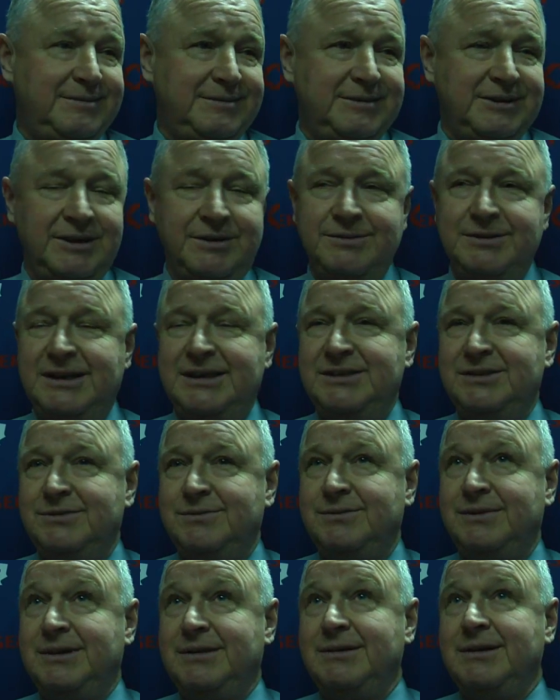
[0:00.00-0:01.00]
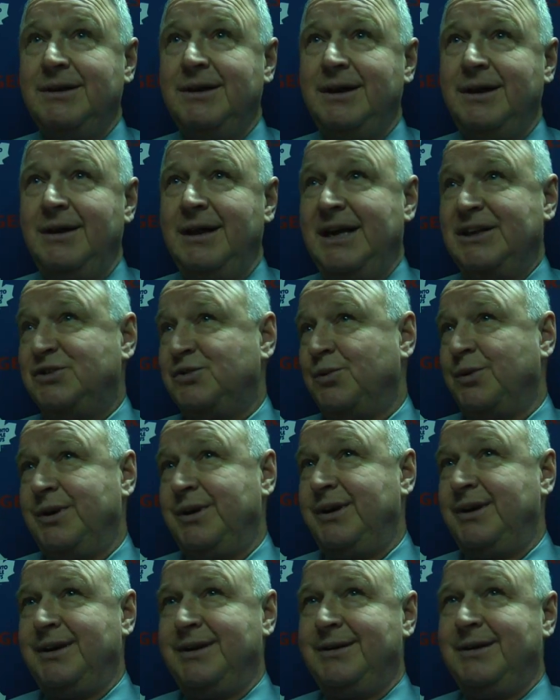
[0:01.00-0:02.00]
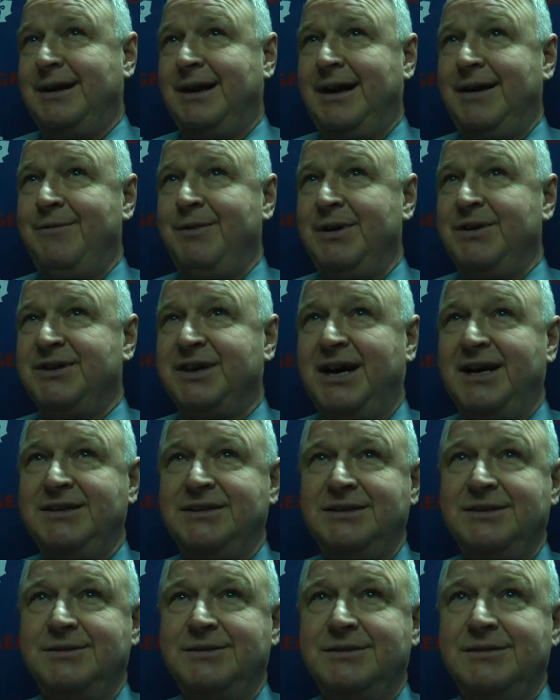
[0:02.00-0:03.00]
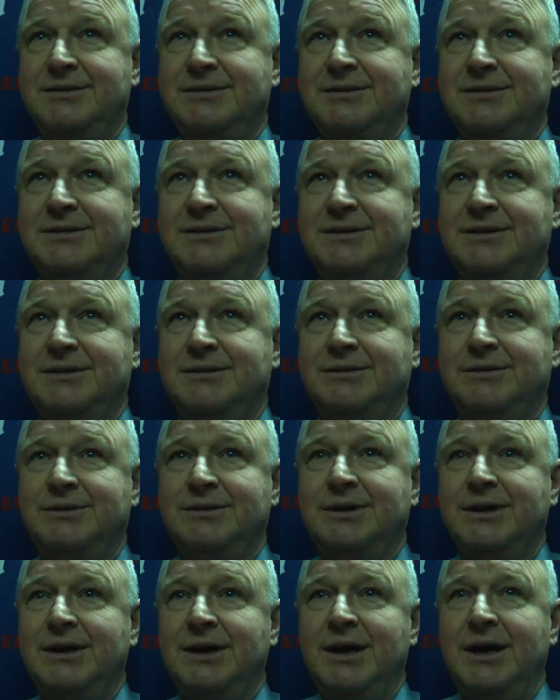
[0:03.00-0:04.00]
You know, that's way I've been taught to